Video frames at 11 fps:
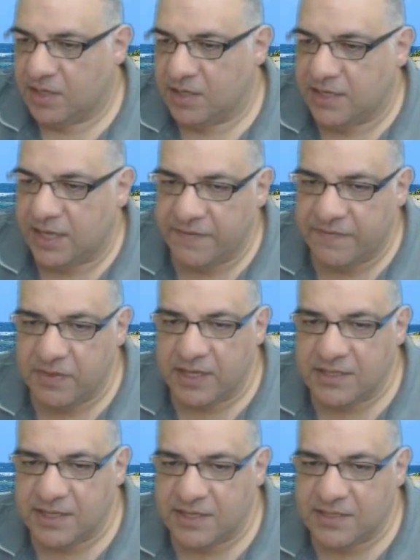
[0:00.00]
Now, if knight
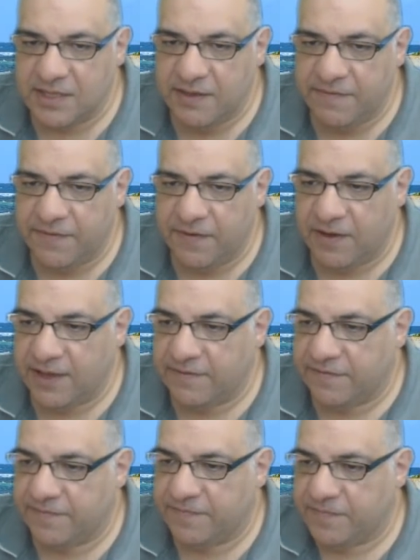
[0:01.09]
takes
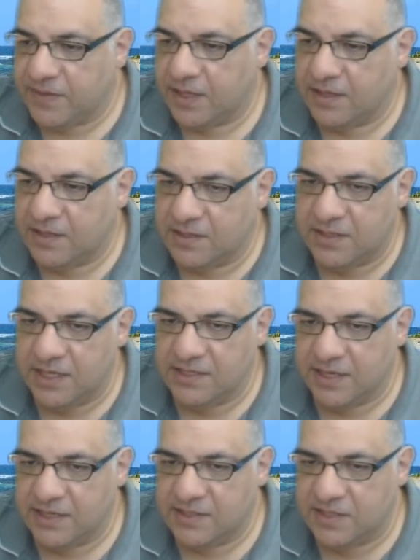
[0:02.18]
e5, d
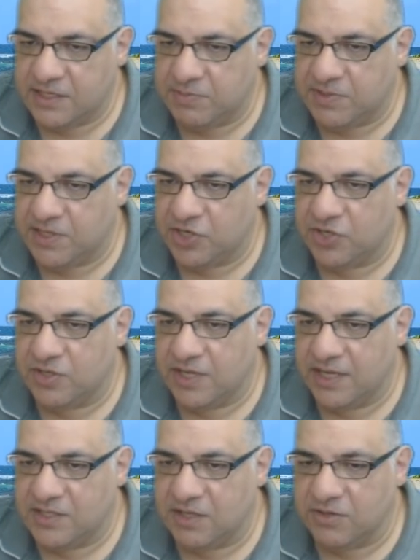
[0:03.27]
takes this position
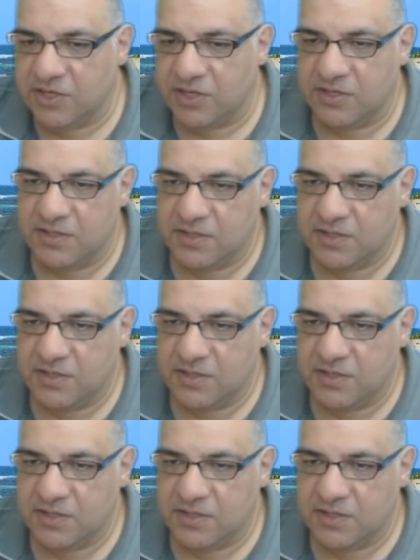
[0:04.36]
is no good.